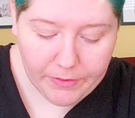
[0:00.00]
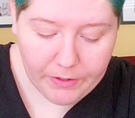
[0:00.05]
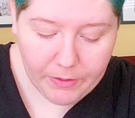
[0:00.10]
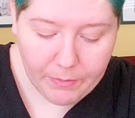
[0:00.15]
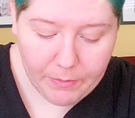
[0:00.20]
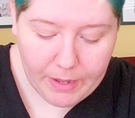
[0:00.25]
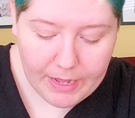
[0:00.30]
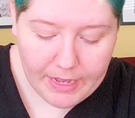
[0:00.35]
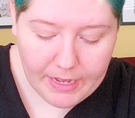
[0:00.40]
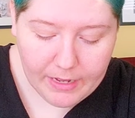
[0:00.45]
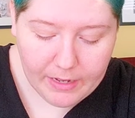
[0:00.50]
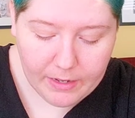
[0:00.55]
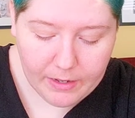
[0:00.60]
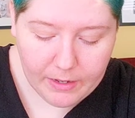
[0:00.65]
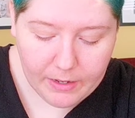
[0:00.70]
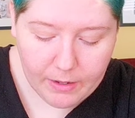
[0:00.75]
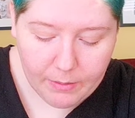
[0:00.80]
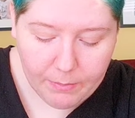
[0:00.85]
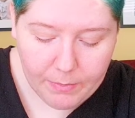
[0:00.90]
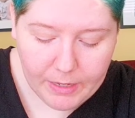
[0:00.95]
to make,
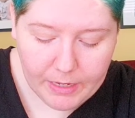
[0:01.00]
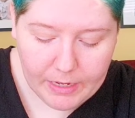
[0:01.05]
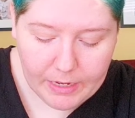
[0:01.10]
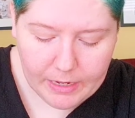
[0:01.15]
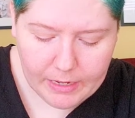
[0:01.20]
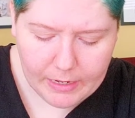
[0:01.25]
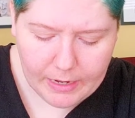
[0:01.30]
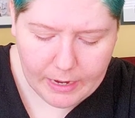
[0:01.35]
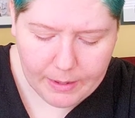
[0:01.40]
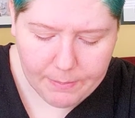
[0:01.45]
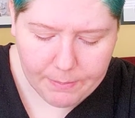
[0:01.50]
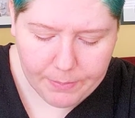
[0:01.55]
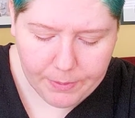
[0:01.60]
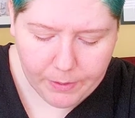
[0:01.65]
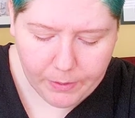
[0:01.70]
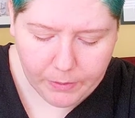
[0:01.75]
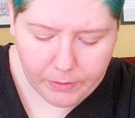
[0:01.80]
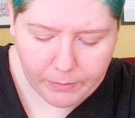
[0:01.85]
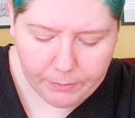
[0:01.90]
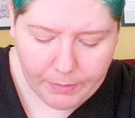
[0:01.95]
begin, and
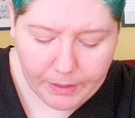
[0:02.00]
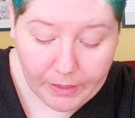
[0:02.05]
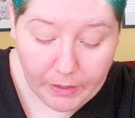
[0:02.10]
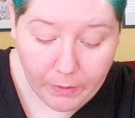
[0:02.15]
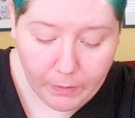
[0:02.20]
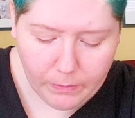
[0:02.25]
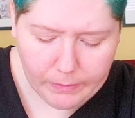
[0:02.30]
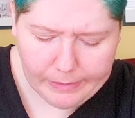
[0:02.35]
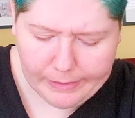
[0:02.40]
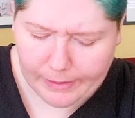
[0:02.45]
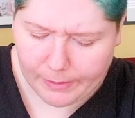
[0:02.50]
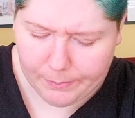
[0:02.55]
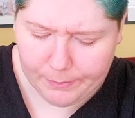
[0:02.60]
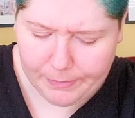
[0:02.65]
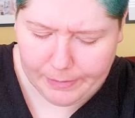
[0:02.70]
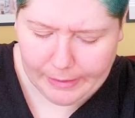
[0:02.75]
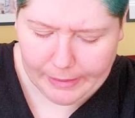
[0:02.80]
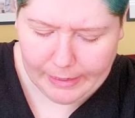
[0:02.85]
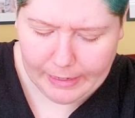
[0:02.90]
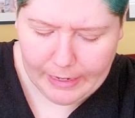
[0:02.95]
build my own
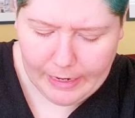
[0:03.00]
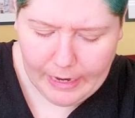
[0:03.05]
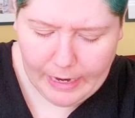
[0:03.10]
company.